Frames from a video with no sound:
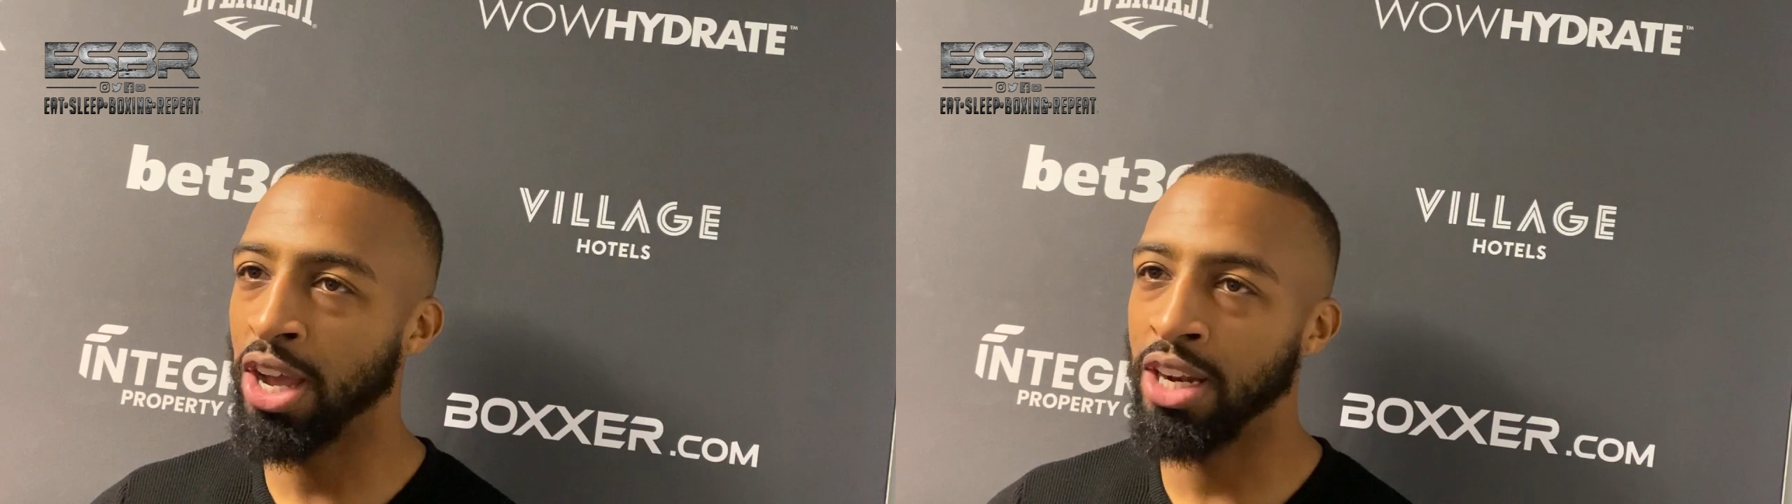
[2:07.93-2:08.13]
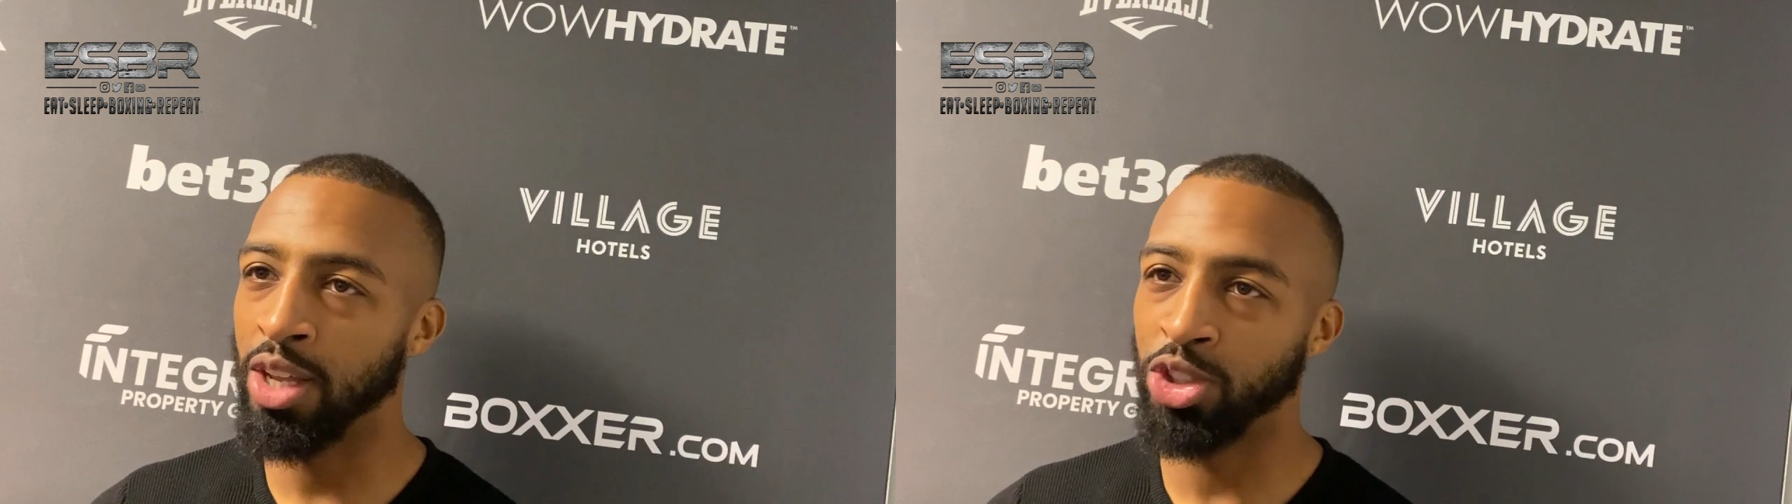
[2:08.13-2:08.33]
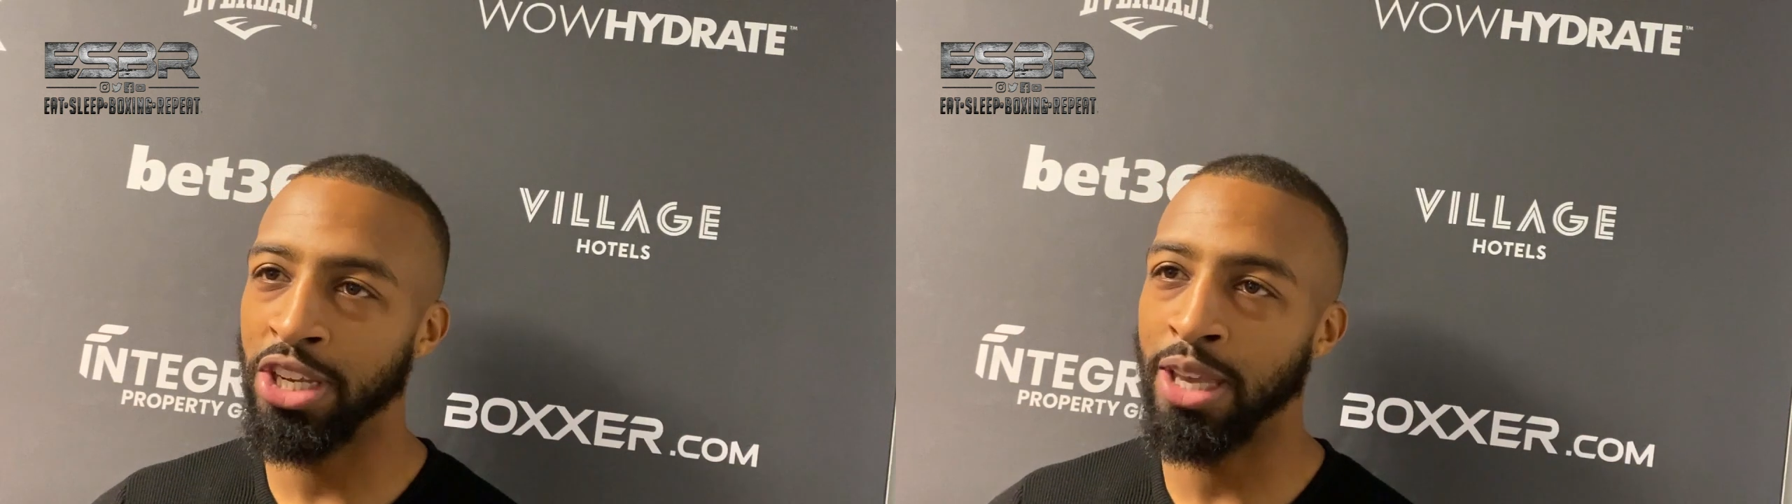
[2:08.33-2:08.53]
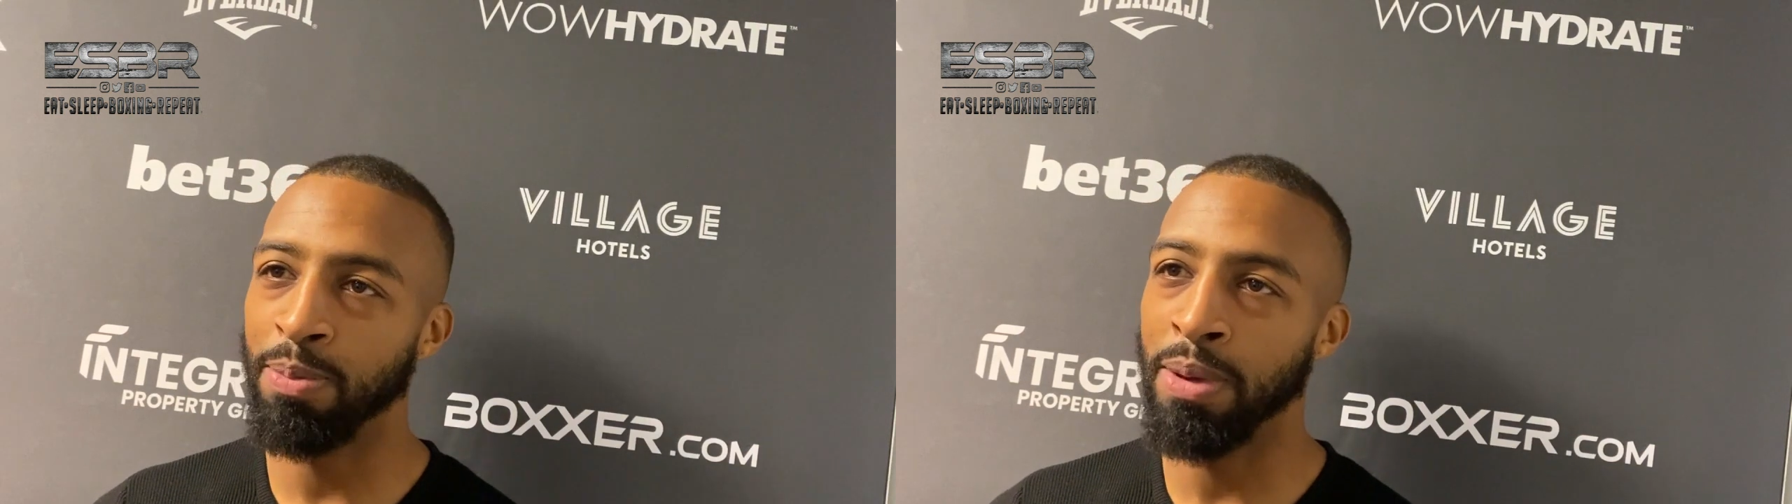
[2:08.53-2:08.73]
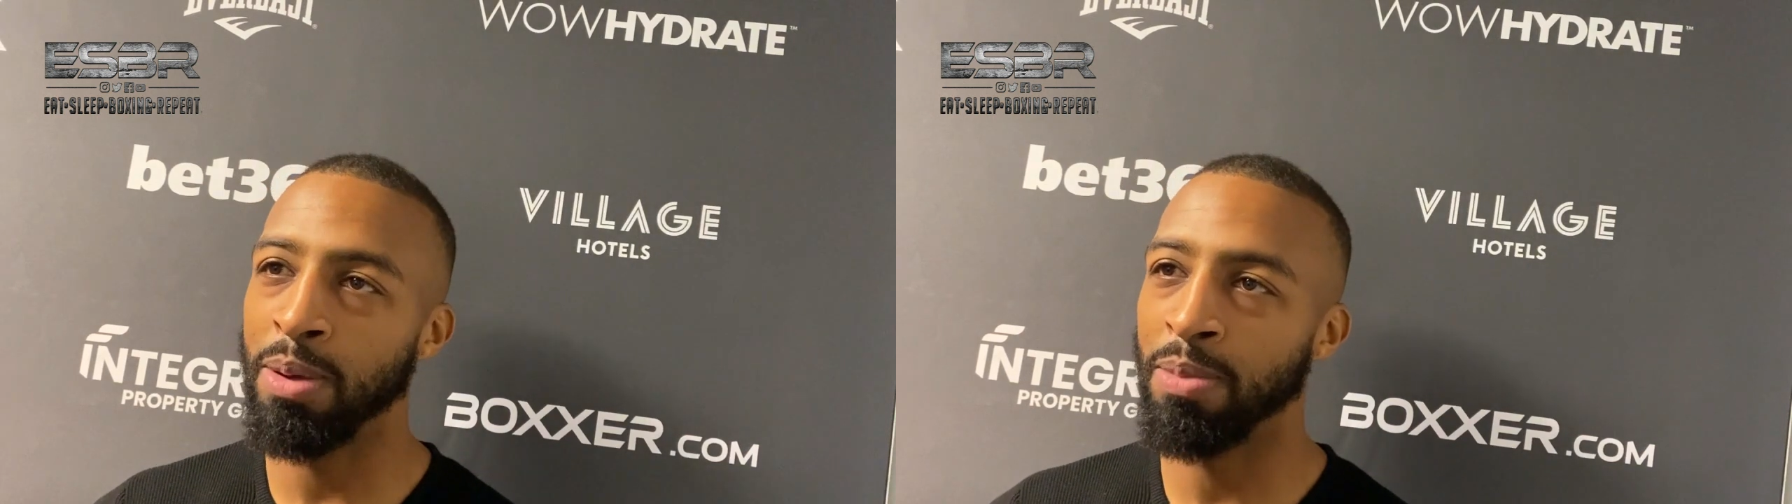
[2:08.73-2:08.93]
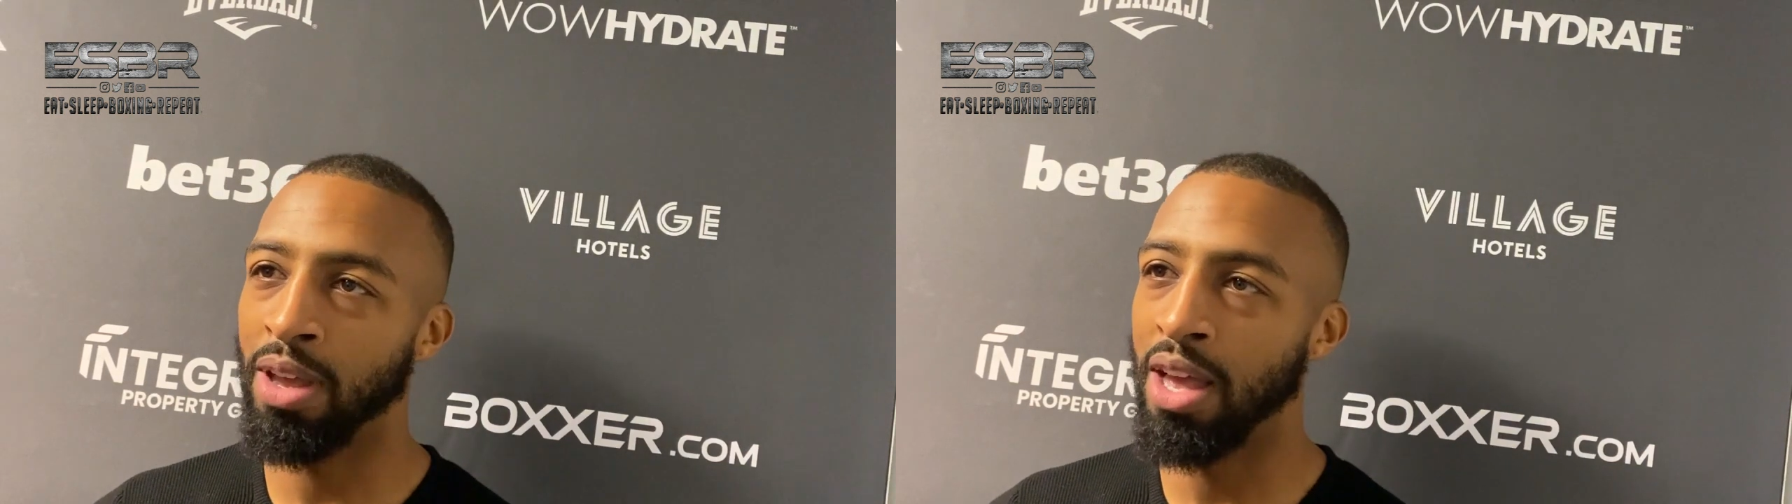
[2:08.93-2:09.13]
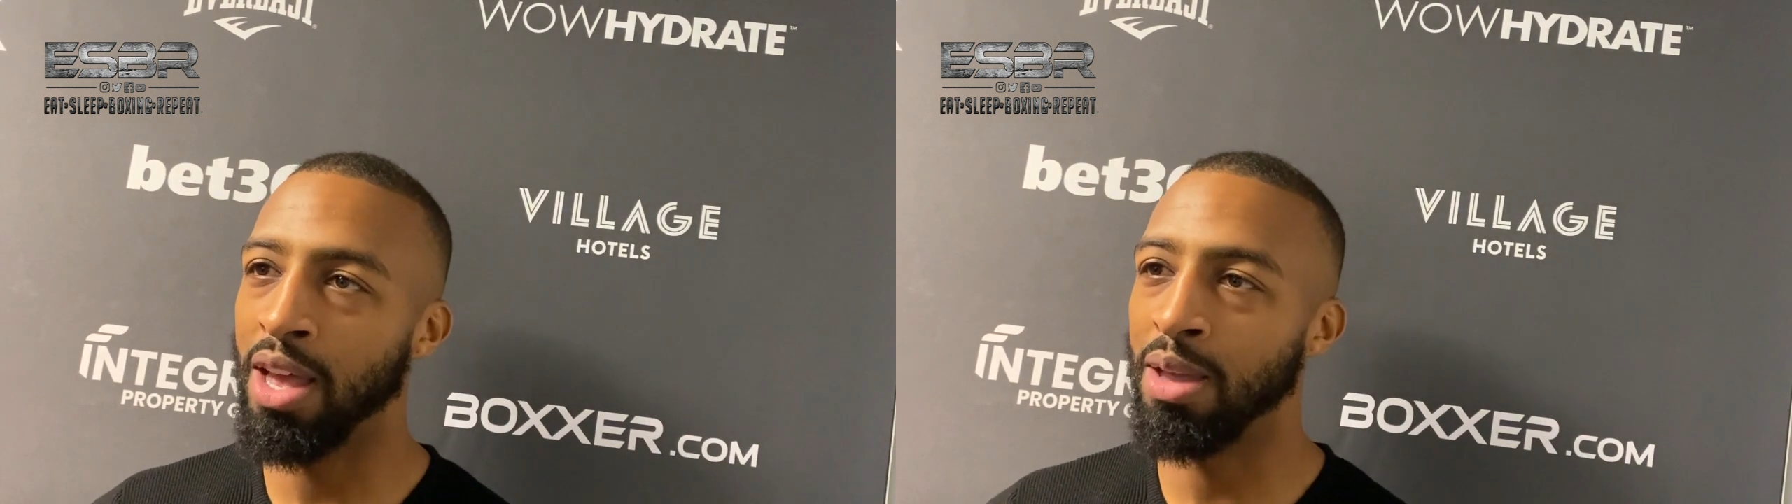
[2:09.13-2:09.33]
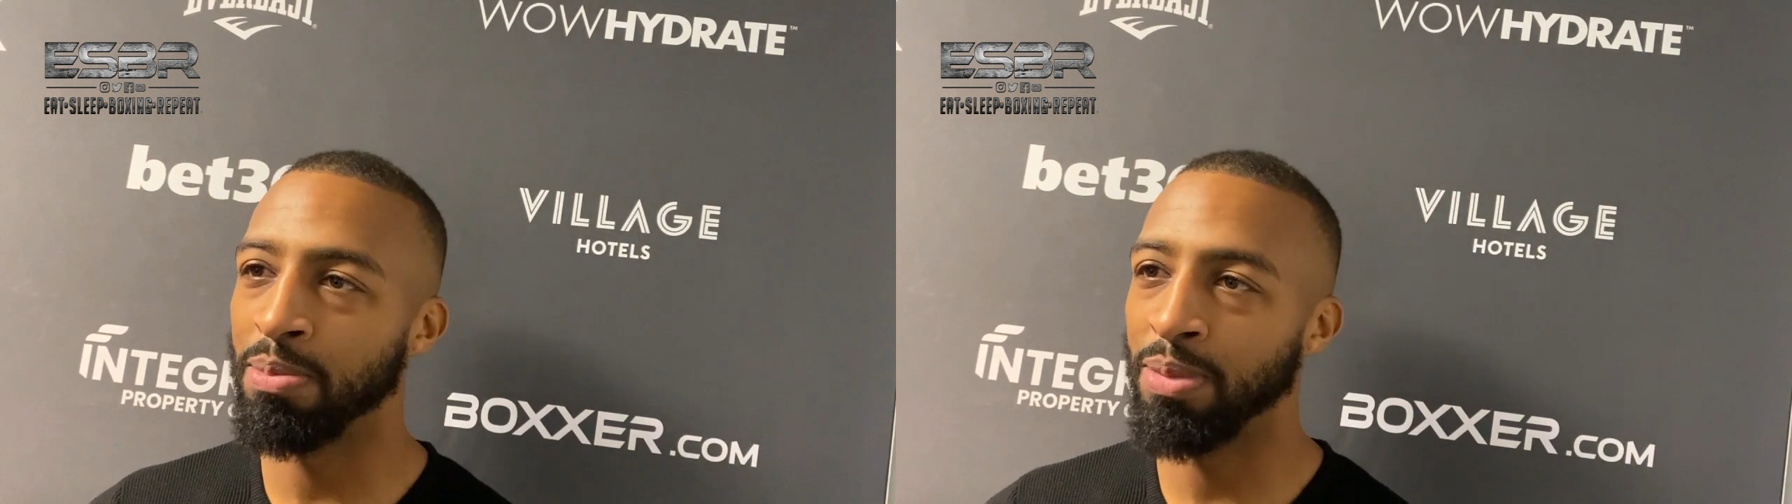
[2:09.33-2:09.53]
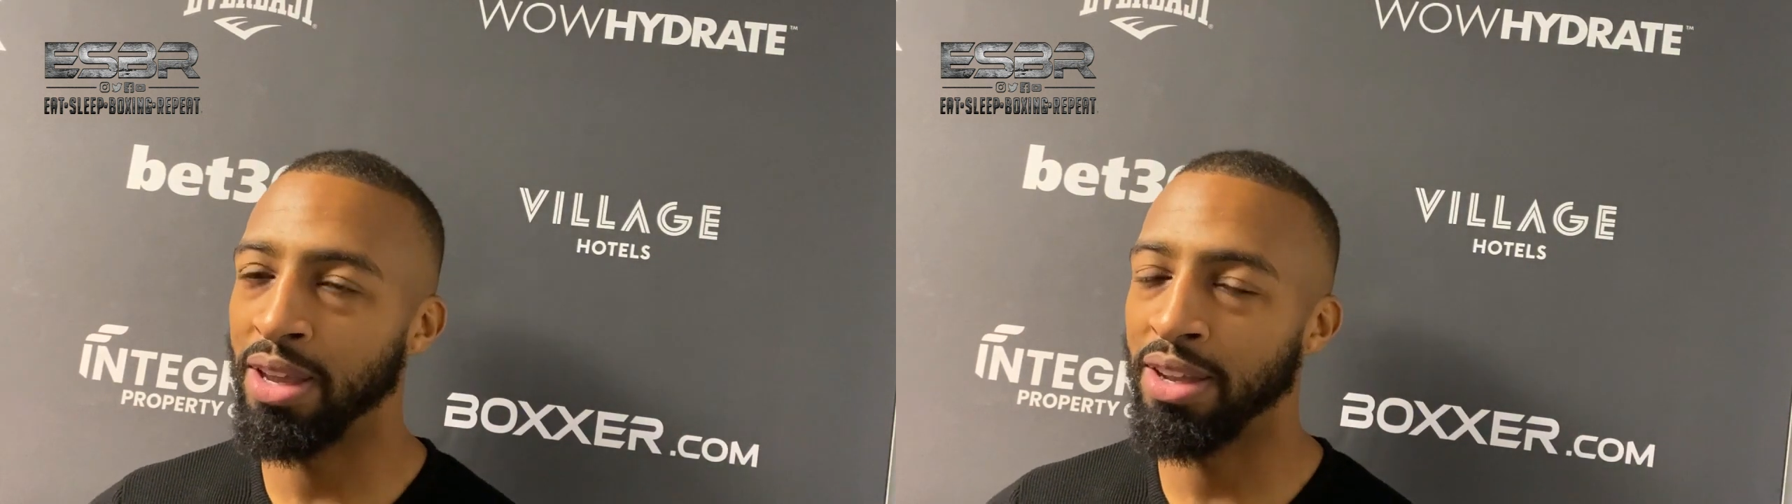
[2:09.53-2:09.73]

out a little cheeky meme um,